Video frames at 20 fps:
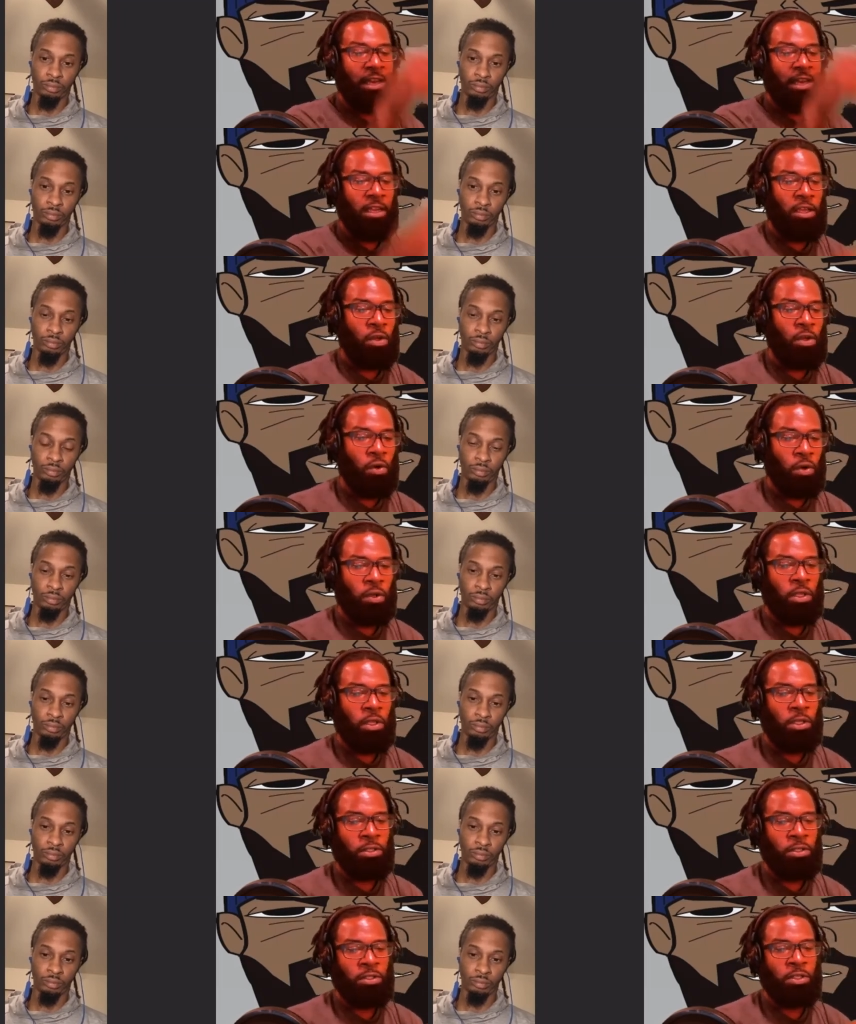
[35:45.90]
Speaker 1: that ilk.
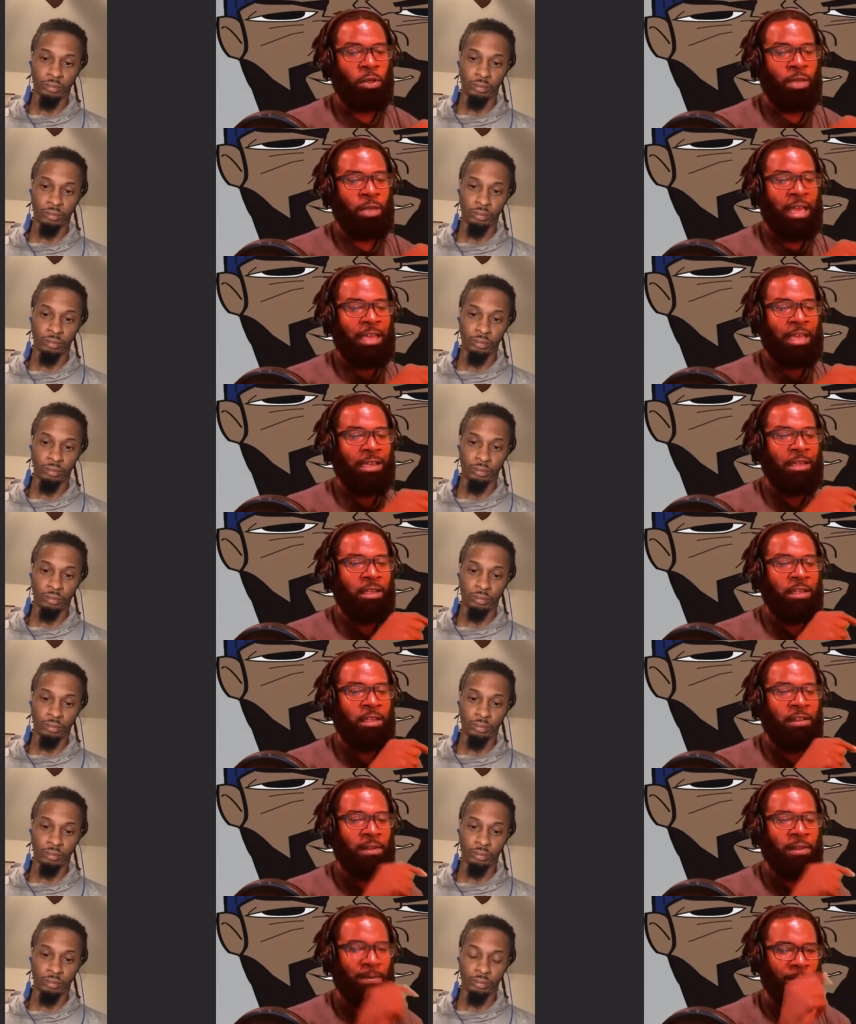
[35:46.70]
So like,
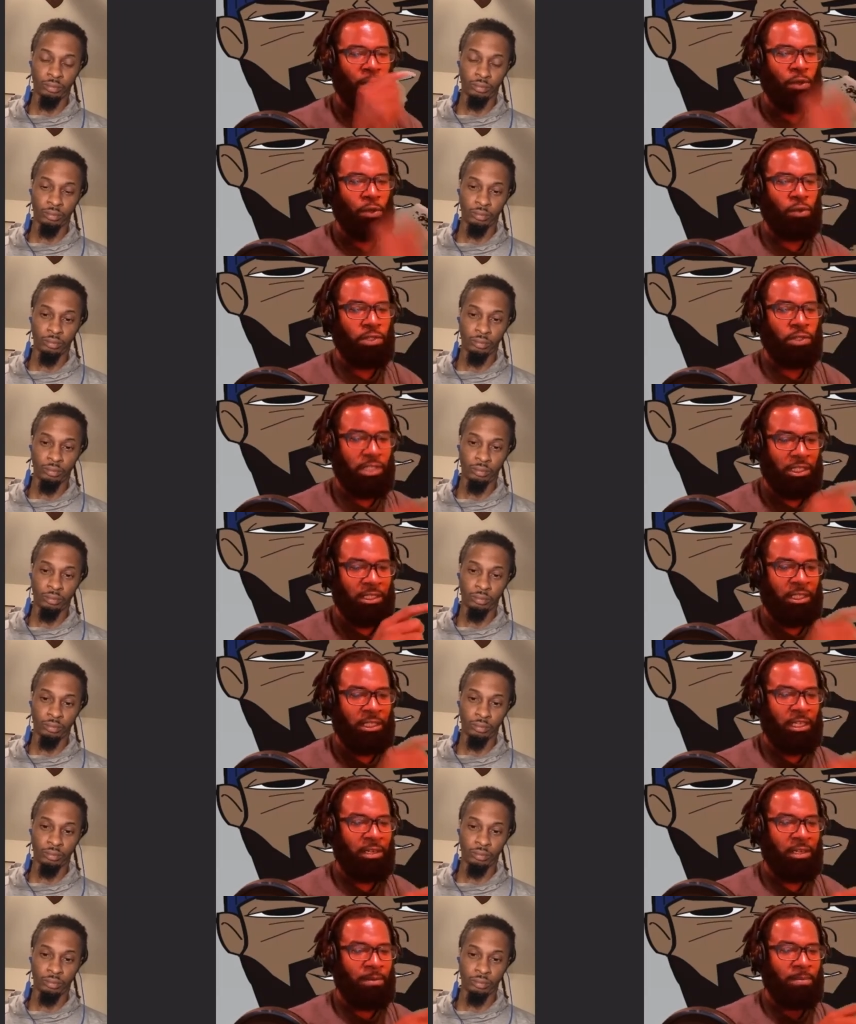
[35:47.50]
the
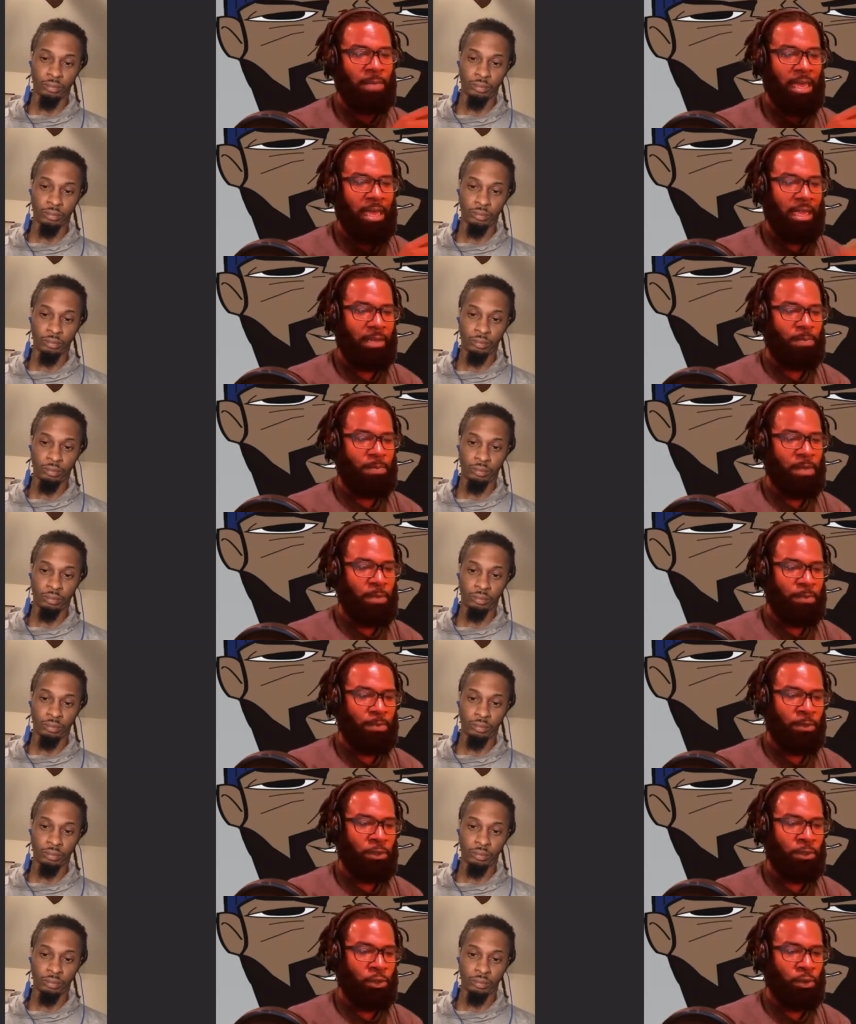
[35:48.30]
music didn't make
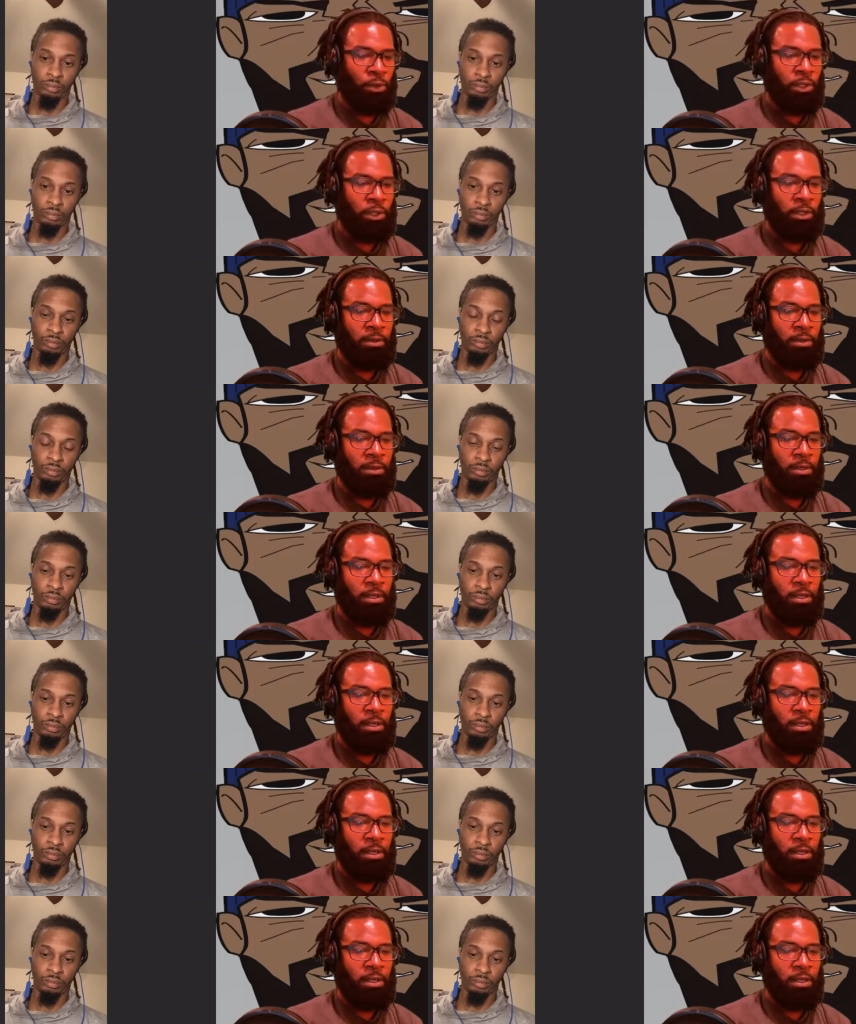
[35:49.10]
people do it,